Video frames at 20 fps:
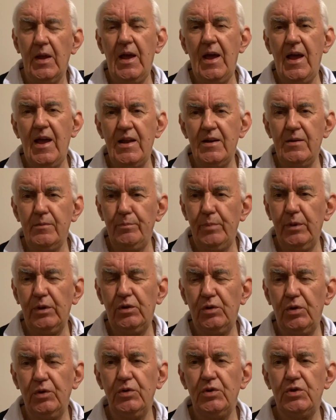and
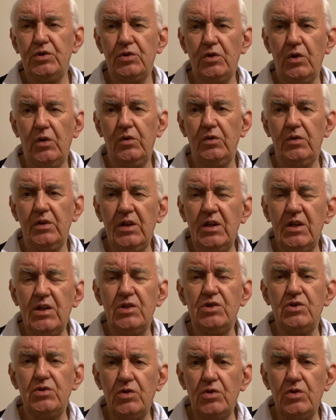because it's